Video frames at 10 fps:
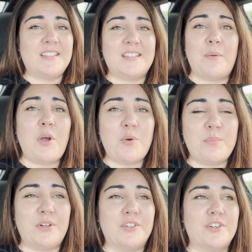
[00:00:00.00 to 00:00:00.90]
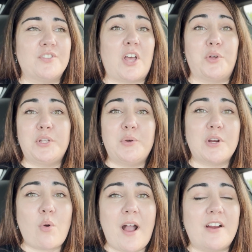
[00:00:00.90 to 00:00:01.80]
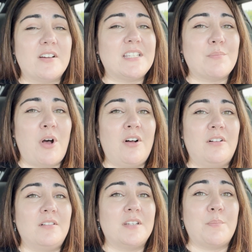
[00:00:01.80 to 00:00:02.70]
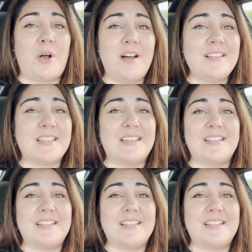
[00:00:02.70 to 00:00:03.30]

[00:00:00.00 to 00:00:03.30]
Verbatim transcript: Some home builders only require a small deposit,